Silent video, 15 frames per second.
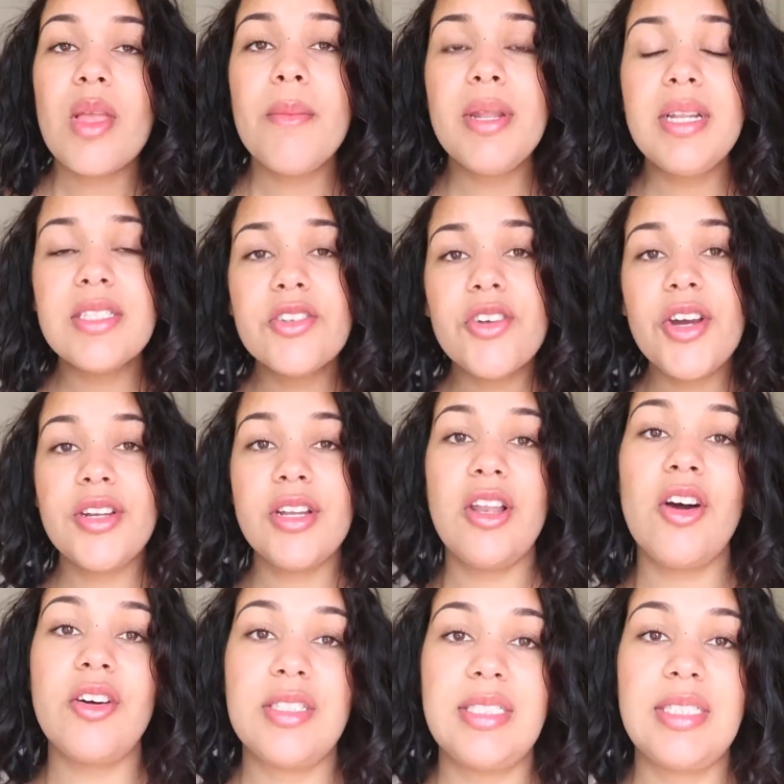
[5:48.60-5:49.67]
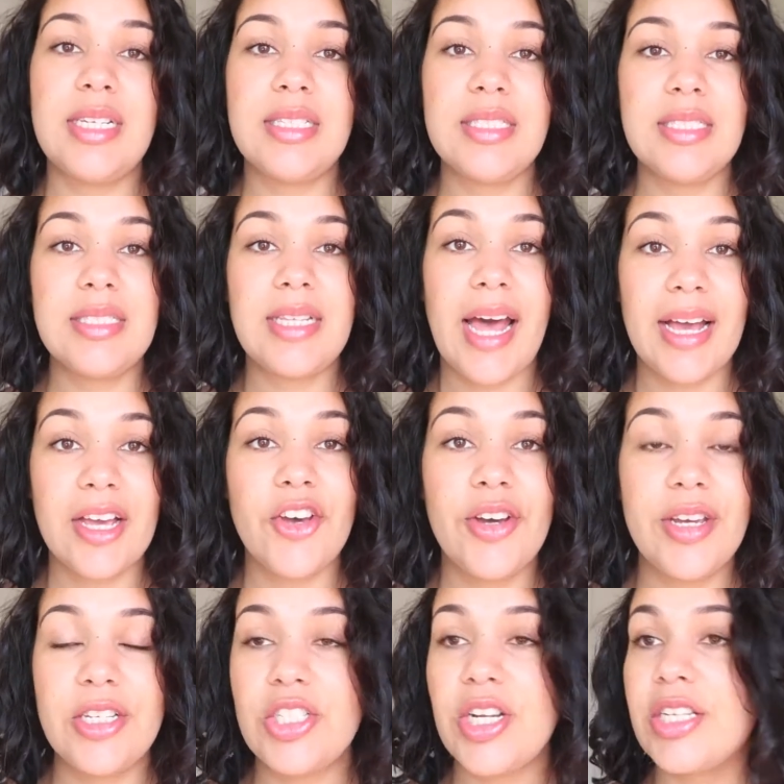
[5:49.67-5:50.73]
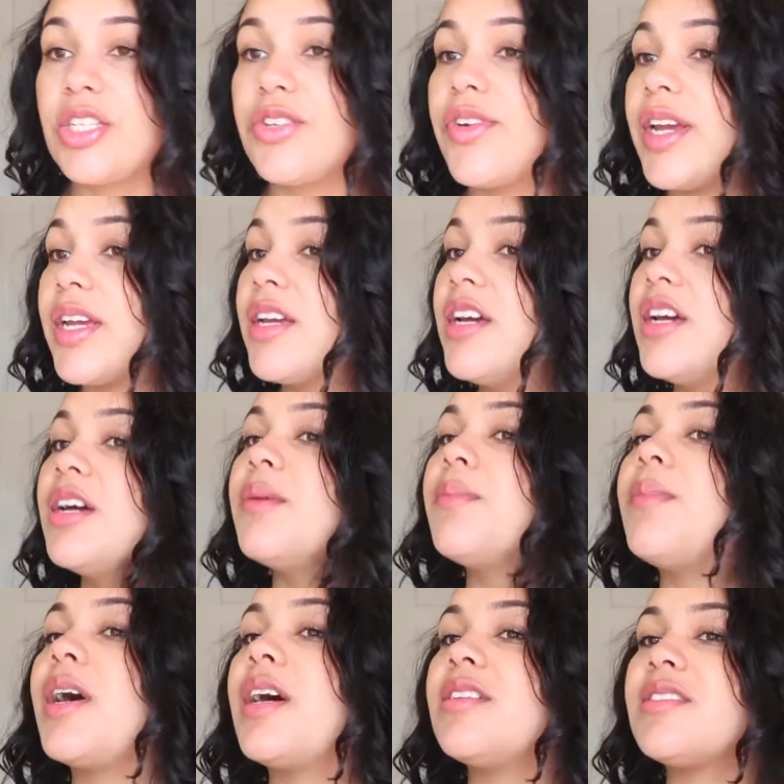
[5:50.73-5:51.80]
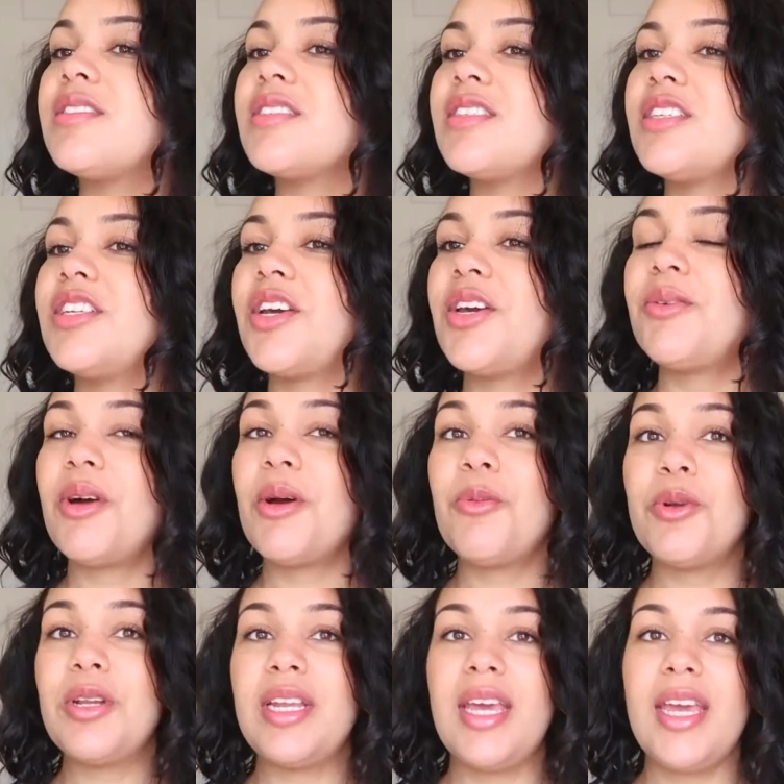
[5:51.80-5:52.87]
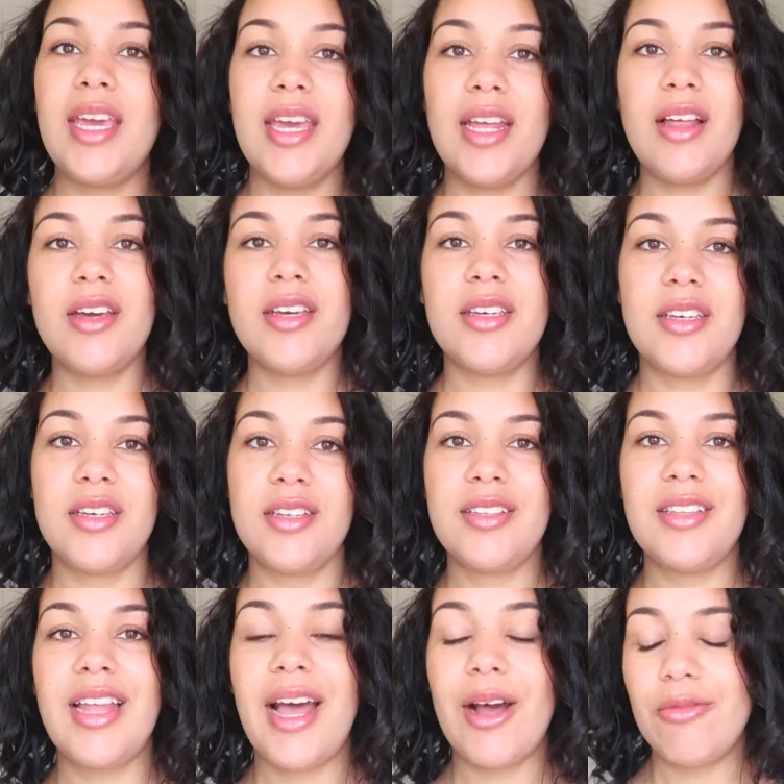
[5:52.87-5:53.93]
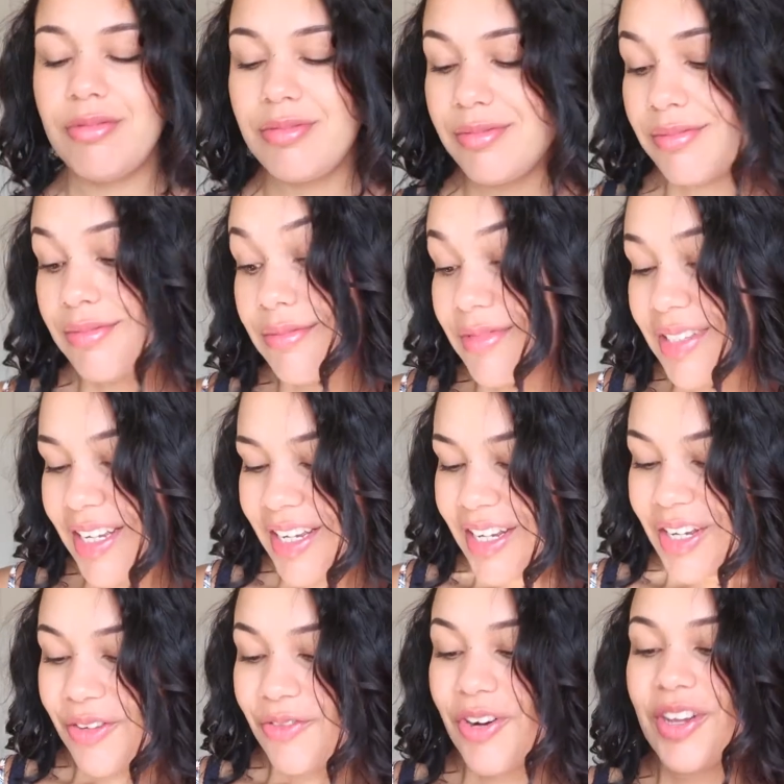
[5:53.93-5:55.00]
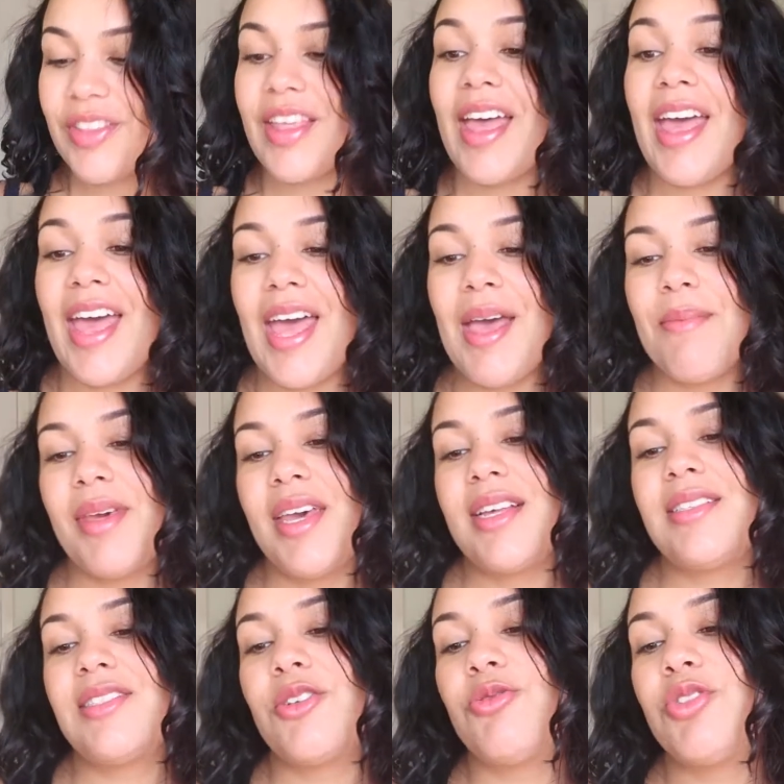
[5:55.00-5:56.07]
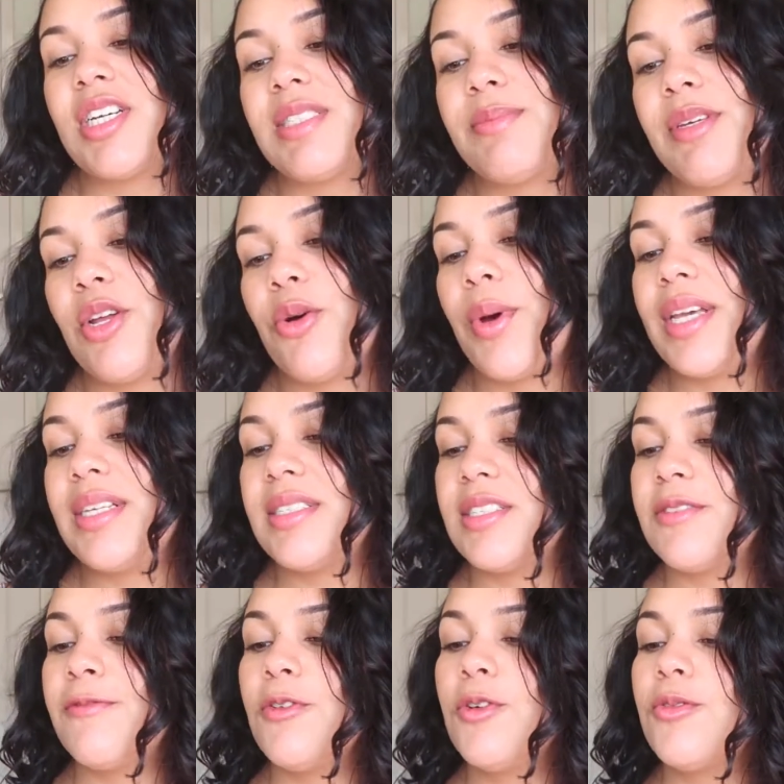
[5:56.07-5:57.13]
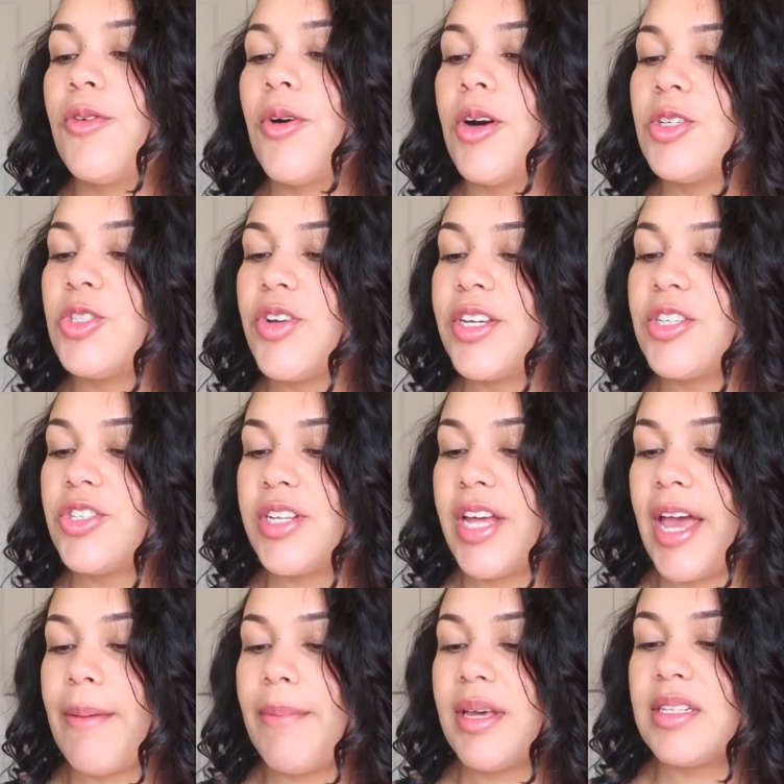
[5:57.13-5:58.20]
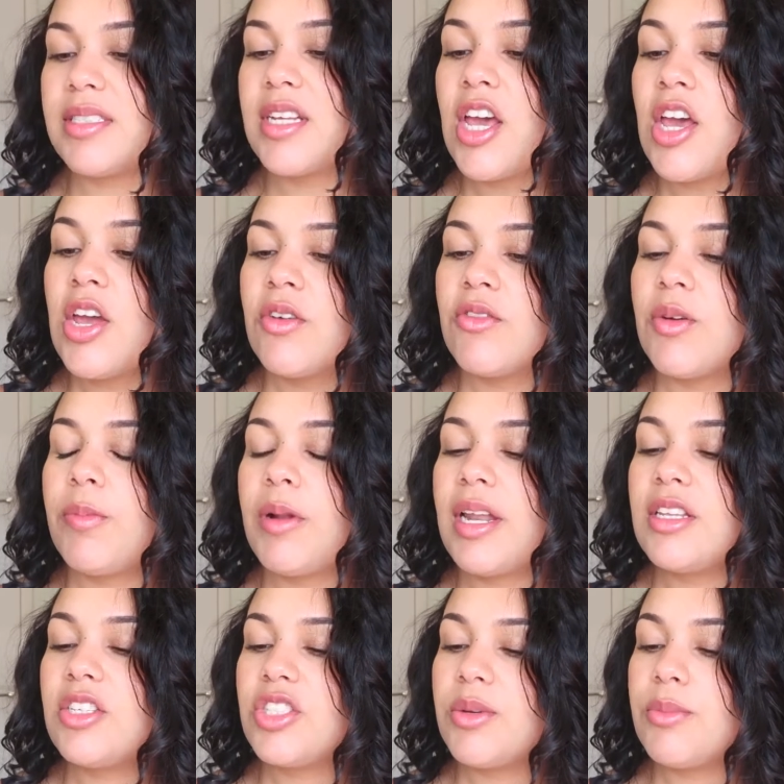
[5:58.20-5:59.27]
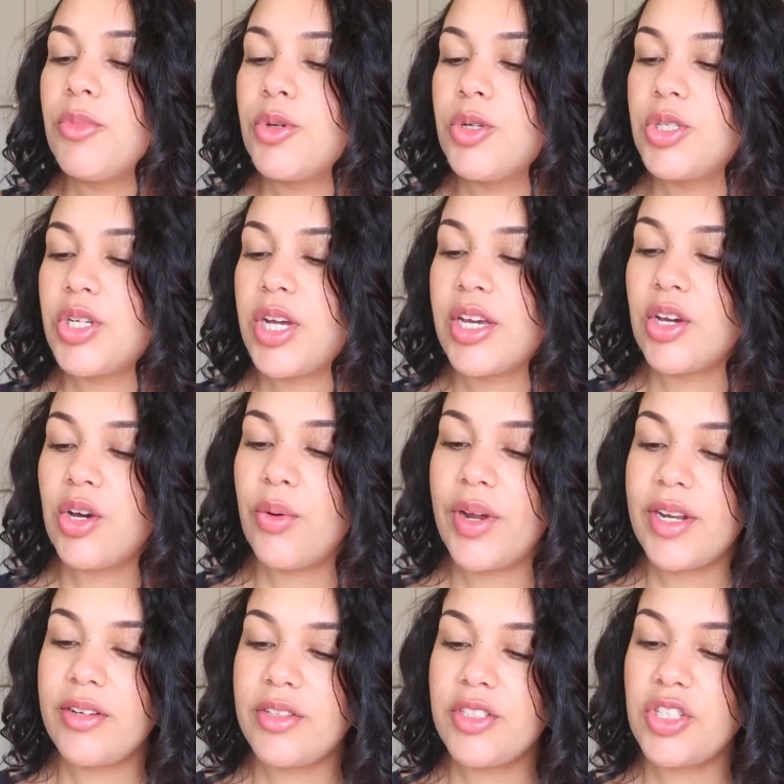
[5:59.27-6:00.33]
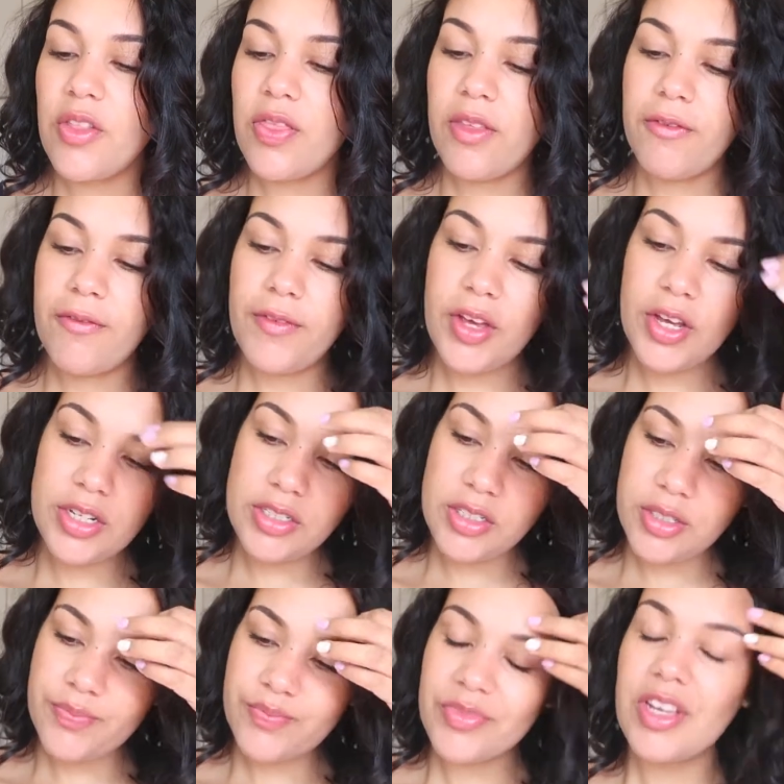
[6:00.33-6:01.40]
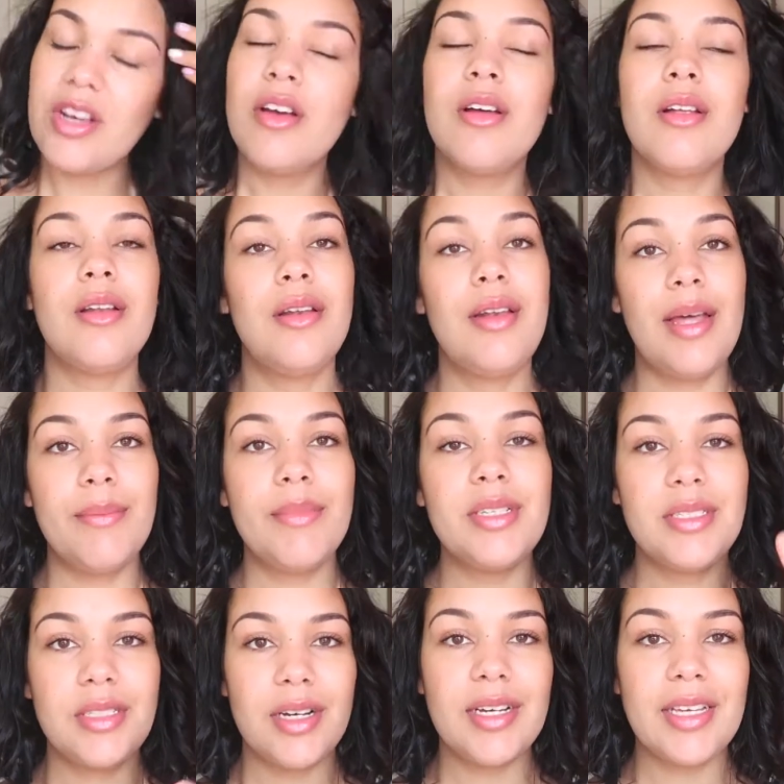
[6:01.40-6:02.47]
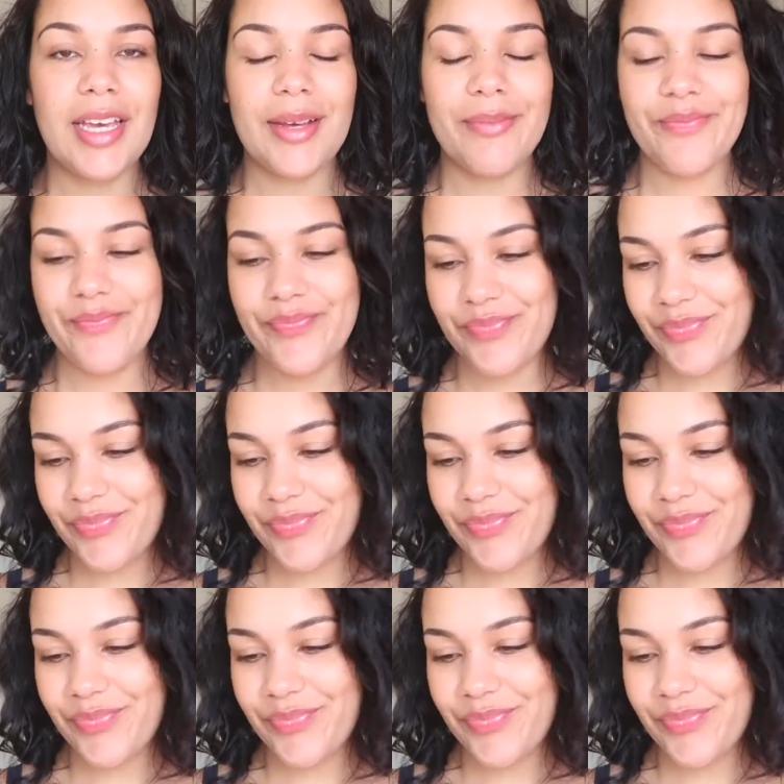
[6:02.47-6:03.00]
But it's grown a lot since that cut in January, but, you know, I wanted it here, like, now. Right, the hair mist. So Jasmine Oasis Floral Hydration Hair Mist. Replenishing moisture and quench the first... Let me start again